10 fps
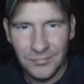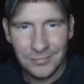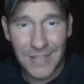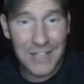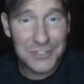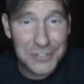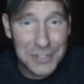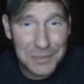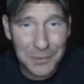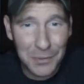Not your
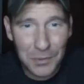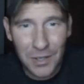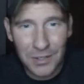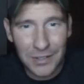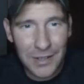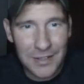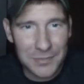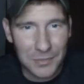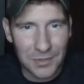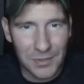typical old haunted house
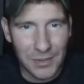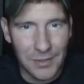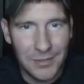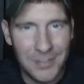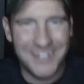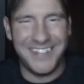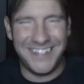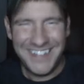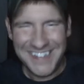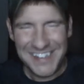right there.
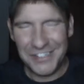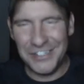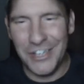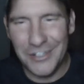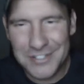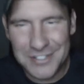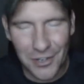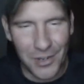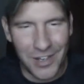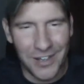
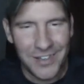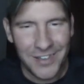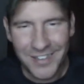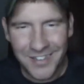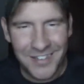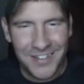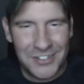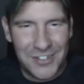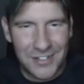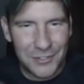So
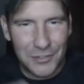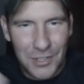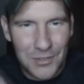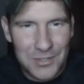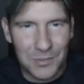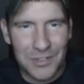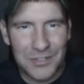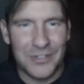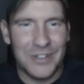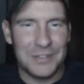you got a little ghost walking
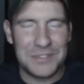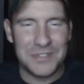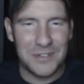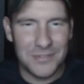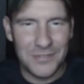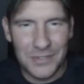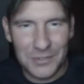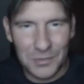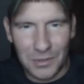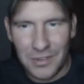around upstairs if you looked
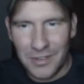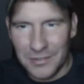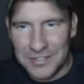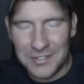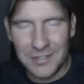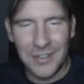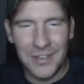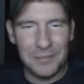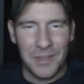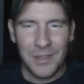real close.
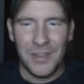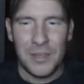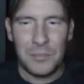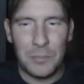But